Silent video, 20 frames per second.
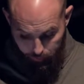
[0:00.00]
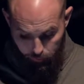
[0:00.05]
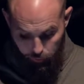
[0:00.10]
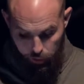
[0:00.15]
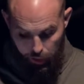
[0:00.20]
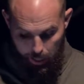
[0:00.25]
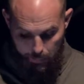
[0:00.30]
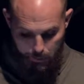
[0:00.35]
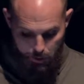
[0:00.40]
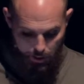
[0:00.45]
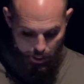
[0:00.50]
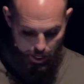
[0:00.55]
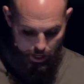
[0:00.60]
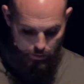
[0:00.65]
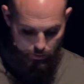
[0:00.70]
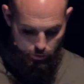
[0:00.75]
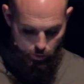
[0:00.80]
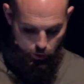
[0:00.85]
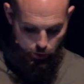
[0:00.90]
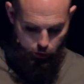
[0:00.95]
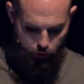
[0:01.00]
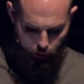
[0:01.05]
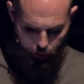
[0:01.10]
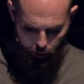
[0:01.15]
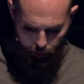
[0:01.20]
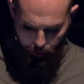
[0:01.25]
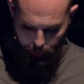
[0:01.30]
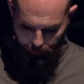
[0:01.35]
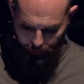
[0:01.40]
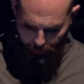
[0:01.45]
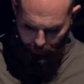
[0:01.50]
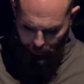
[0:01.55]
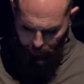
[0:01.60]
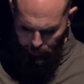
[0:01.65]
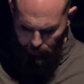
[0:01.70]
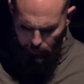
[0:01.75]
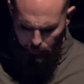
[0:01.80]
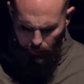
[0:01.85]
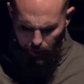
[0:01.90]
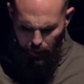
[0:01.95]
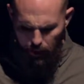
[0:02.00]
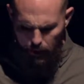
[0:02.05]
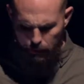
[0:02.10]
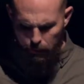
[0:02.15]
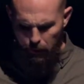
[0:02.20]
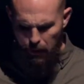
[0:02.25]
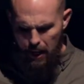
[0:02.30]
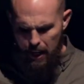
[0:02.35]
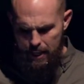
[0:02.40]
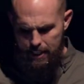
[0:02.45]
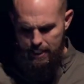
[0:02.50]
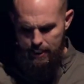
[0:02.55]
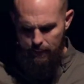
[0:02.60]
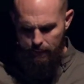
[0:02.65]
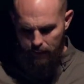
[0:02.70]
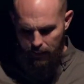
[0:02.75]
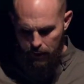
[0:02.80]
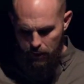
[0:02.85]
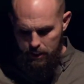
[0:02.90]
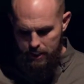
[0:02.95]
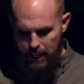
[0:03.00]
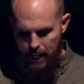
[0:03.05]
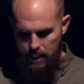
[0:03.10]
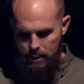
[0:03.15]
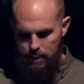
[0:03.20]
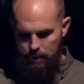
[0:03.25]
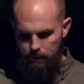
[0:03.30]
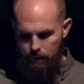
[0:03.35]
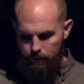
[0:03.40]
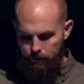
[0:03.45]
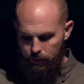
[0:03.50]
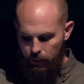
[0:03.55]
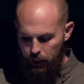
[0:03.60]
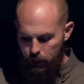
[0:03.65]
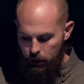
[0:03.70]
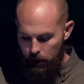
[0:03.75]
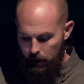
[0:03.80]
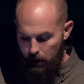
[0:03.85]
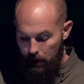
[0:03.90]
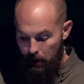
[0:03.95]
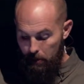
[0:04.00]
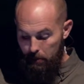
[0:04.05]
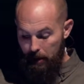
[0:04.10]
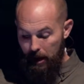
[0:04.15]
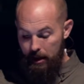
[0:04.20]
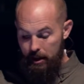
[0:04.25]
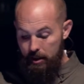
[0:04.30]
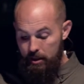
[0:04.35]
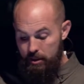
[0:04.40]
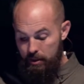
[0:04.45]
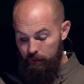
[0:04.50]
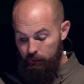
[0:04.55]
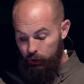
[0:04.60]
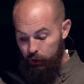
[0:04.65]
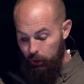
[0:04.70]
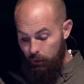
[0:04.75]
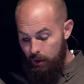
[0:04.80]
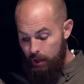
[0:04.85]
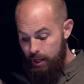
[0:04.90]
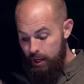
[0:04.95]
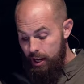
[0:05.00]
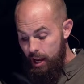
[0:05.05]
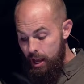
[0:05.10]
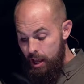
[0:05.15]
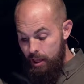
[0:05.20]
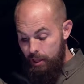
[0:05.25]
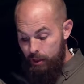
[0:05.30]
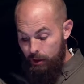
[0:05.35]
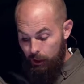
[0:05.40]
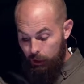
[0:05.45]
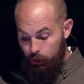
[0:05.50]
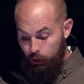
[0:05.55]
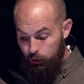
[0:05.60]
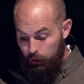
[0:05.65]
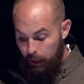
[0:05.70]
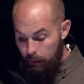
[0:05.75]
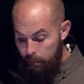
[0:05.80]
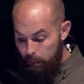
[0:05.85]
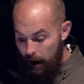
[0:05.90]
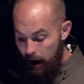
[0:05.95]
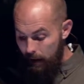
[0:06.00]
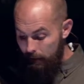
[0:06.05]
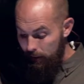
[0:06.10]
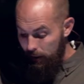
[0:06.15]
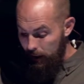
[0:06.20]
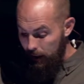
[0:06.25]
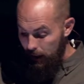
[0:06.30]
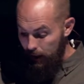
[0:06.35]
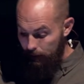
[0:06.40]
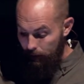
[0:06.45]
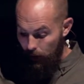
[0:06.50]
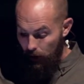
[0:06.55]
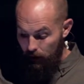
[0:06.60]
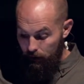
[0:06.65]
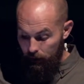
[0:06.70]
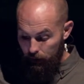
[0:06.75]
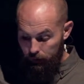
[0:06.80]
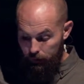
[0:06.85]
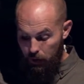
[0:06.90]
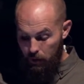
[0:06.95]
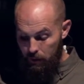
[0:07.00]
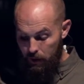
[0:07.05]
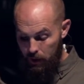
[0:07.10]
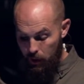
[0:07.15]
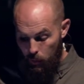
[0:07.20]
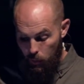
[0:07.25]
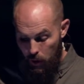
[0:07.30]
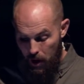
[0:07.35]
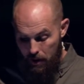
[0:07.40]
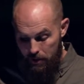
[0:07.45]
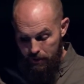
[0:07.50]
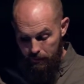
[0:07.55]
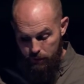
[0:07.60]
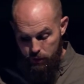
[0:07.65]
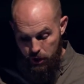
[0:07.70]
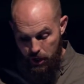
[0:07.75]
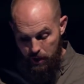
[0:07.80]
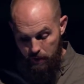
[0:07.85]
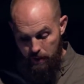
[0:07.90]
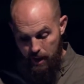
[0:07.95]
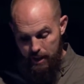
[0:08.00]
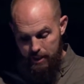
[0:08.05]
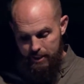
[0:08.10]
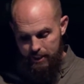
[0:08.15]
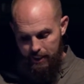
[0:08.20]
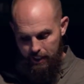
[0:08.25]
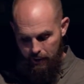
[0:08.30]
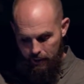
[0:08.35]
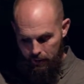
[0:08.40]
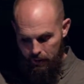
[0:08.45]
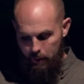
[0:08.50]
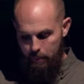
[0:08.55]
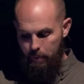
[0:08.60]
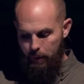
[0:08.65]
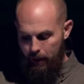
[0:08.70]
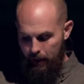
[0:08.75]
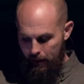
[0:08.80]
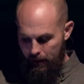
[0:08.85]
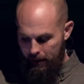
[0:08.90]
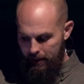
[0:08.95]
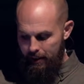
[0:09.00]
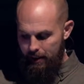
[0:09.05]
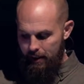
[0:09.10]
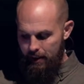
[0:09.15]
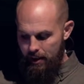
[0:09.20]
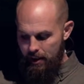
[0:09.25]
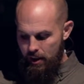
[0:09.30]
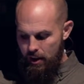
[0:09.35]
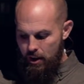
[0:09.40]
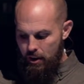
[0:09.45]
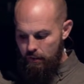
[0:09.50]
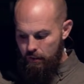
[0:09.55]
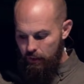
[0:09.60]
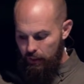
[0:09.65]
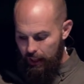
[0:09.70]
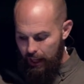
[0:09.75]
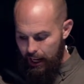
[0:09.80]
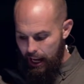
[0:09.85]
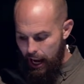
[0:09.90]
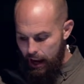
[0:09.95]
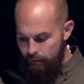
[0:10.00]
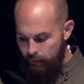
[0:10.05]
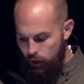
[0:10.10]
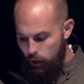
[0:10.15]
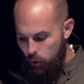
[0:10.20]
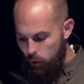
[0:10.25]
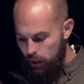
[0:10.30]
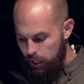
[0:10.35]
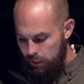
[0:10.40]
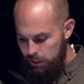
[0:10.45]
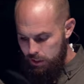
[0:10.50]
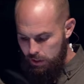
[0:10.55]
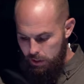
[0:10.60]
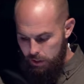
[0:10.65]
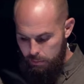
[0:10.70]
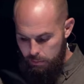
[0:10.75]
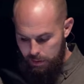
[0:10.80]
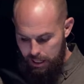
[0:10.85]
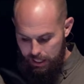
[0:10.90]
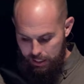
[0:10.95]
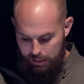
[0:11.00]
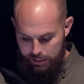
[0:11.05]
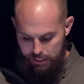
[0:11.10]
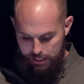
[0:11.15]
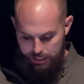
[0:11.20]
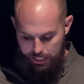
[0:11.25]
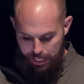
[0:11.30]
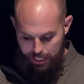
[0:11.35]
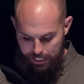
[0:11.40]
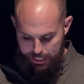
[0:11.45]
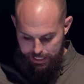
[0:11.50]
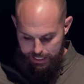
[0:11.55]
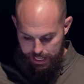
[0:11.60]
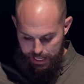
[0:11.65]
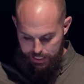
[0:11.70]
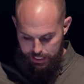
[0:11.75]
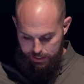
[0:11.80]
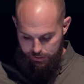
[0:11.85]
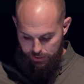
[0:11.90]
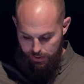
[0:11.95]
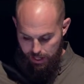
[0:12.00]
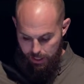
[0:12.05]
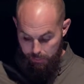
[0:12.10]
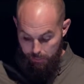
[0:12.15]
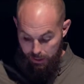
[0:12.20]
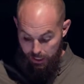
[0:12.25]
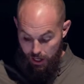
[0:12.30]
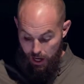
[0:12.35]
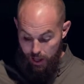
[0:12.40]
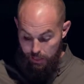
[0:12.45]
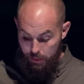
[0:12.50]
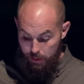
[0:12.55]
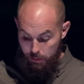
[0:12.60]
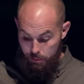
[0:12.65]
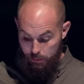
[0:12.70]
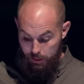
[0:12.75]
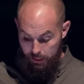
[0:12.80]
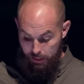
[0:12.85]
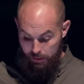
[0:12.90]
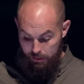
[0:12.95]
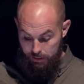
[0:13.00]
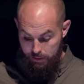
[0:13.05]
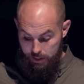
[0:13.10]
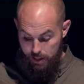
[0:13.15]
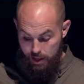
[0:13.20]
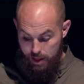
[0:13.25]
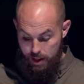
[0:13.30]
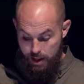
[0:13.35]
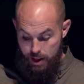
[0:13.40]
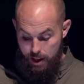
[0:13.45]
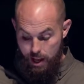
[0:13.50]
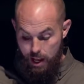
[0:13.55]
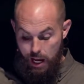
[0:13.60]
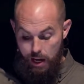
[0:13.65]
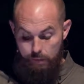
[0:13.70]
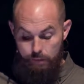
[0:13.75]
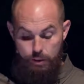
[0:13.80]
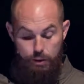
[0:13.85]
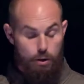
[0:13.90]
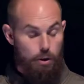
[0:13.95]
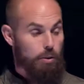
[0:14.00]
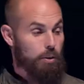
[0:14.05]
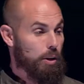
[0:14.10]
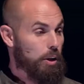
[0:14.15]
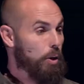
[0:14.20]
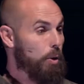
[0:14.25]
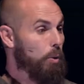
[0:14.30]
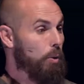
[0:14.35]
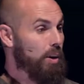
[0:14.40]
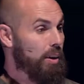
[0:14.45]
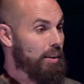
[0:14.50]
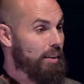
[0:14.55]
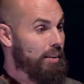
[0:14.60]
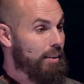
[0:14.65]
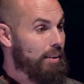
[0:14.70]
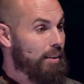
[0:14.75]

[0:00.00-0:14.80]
chapter 8, verse 2, for in a severe test of affliction, their abundance of joy, their extreme poverty have overflowed in a wealth of generosity on their part. For they gave according to their means, as I can testify, and beyond their means, of their own accord.